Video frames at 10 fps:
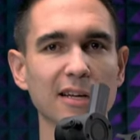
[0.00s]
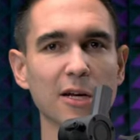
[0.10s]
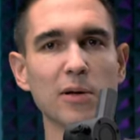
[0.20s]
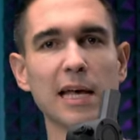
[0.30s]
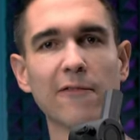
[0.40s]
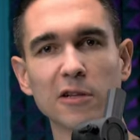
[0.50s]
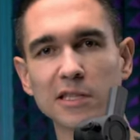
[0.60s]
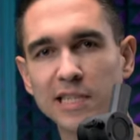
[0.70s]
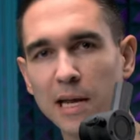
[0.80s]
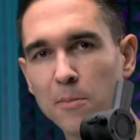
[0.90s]
going after the
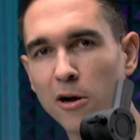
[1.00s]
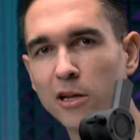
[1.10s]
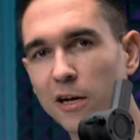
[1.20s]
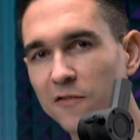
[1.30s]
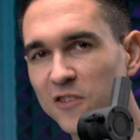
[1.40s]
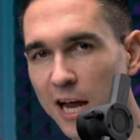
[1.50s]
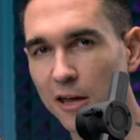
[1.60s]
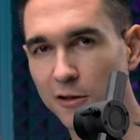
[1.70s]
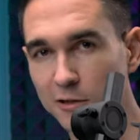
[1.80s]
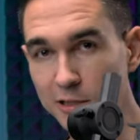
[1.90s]
same market of
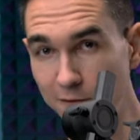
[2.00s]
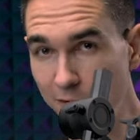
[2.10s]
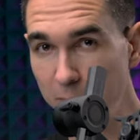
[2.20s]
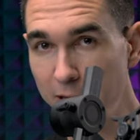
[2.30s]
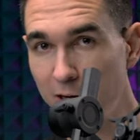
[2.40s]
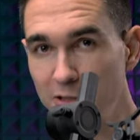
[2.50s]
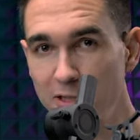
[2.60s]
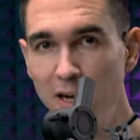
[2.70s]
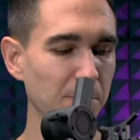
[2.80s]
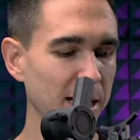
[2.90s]
tech-thirsty
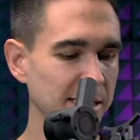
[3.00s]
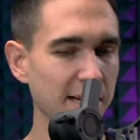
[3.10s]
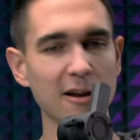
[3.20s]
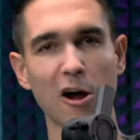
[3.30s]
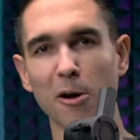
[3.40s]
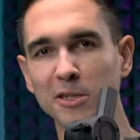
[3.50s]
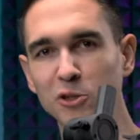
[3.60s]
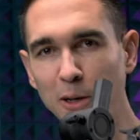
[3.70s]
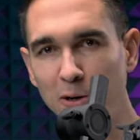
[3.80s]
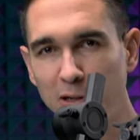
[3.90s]
filmmakers based on an
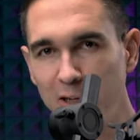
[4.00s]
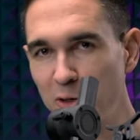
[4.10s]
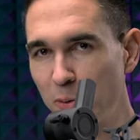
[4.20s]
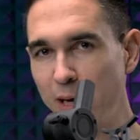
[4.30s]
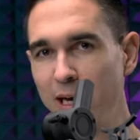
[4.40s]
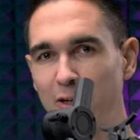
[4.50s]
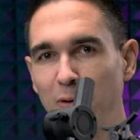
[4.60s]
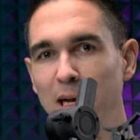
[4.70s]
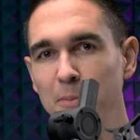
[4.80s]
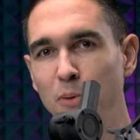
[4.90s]
arbitrarily created
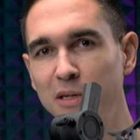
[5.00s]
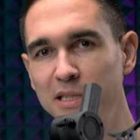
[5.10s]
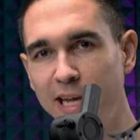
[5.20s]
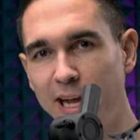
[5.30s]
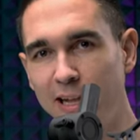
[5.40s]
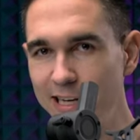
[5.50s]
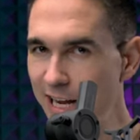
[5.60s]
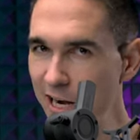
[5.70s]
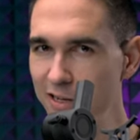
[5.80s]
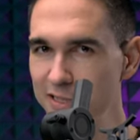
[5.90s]
grading point scale in
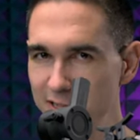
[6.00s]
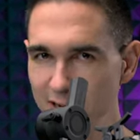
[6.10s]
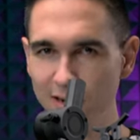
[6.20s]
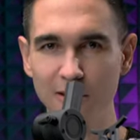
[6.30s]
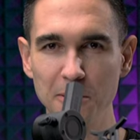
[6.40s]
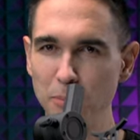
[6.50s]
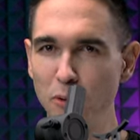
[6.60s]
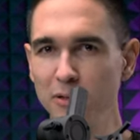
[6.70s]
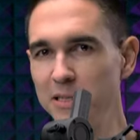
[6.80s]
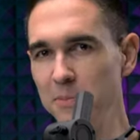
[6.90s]
areas that are
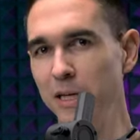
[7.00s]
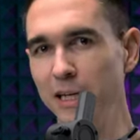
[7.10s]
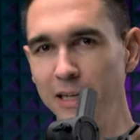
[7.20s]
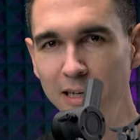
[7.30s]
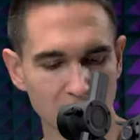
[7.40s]
important to me.